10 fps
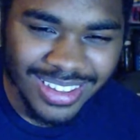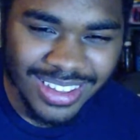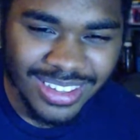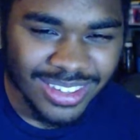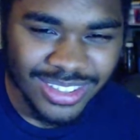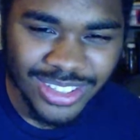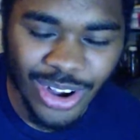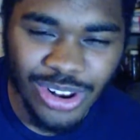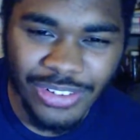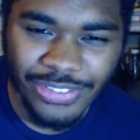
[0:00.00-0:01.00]

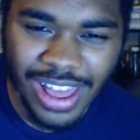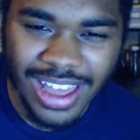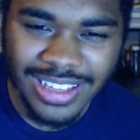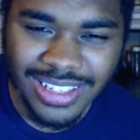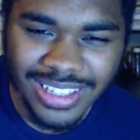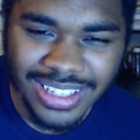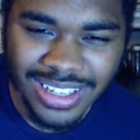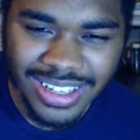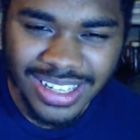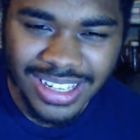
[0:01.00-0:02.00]
Solar flares.
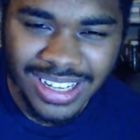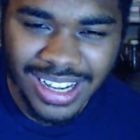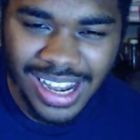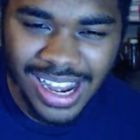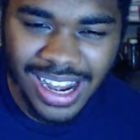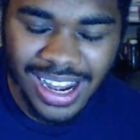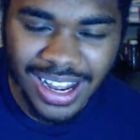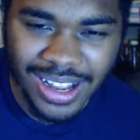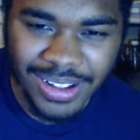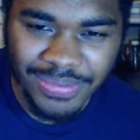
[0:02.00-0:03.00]

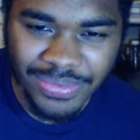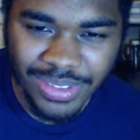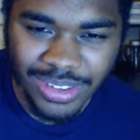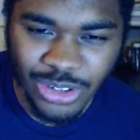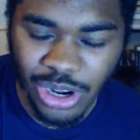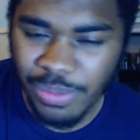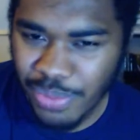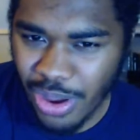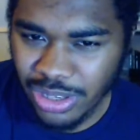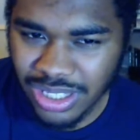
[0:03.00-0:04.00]
Solar
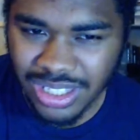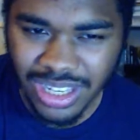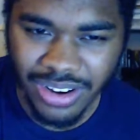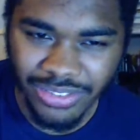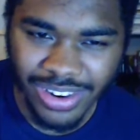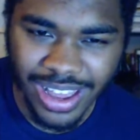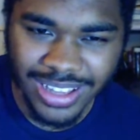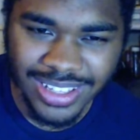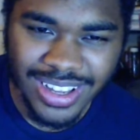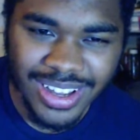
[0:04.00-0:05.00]
bursts and
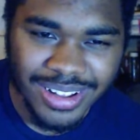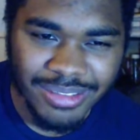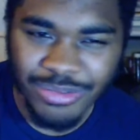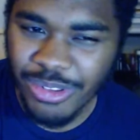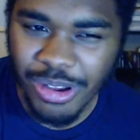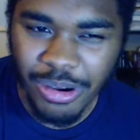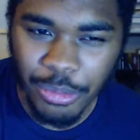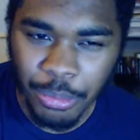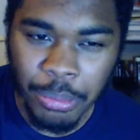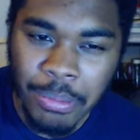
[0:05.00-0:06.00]
flares.
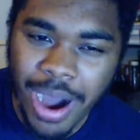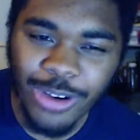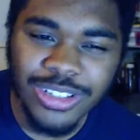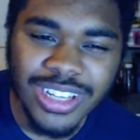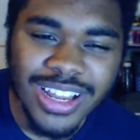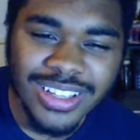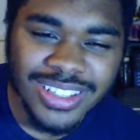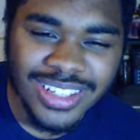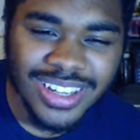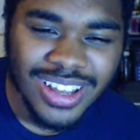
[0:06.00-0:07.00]

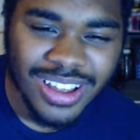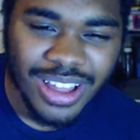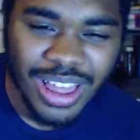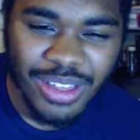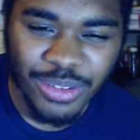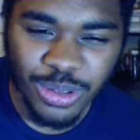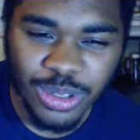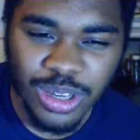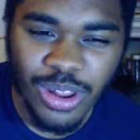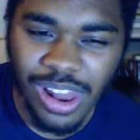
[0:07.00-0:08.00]
Mountains.
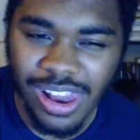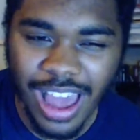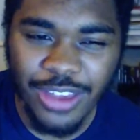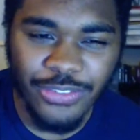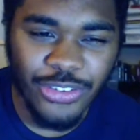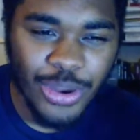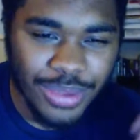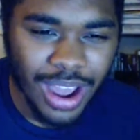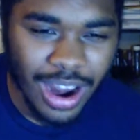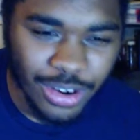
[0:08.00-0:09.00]
The life
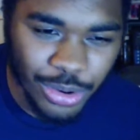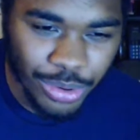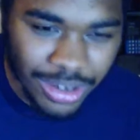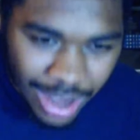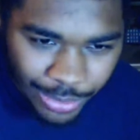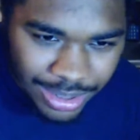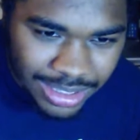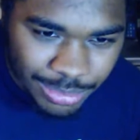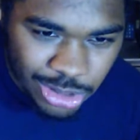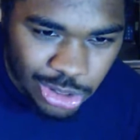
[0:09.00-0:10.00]
coming out. I don't know what that one is.
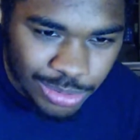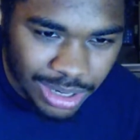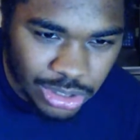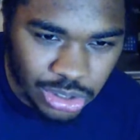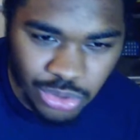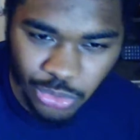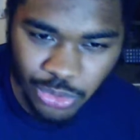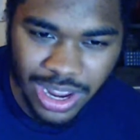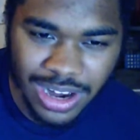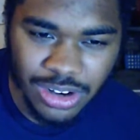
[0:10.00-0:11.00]
I'm assuming that's just
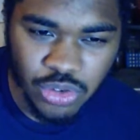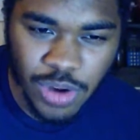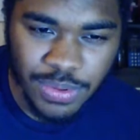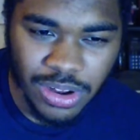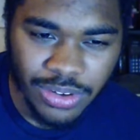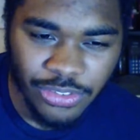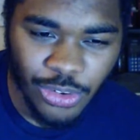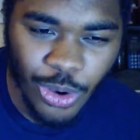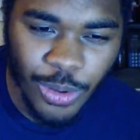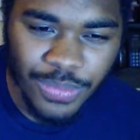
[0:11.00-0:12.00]
rain dripping on the
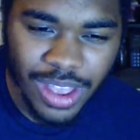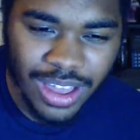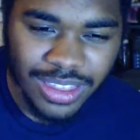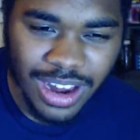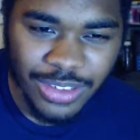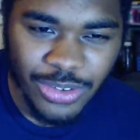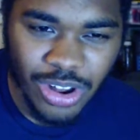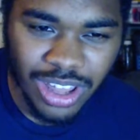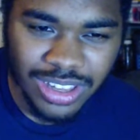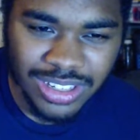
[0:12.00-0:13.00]
floor. Then you've got
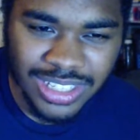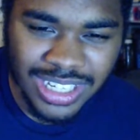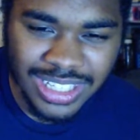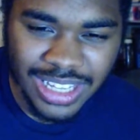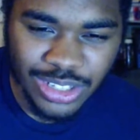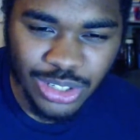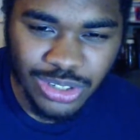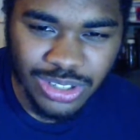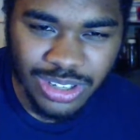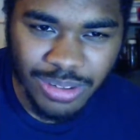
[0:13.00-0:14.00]
like tiki
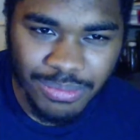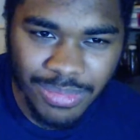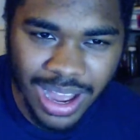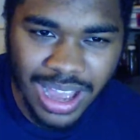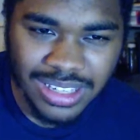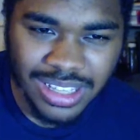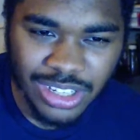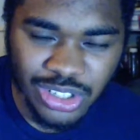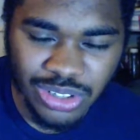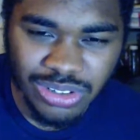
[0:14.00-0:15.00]
statues. Maya
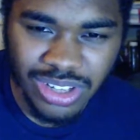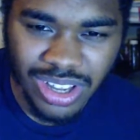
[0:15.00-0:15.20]
statues.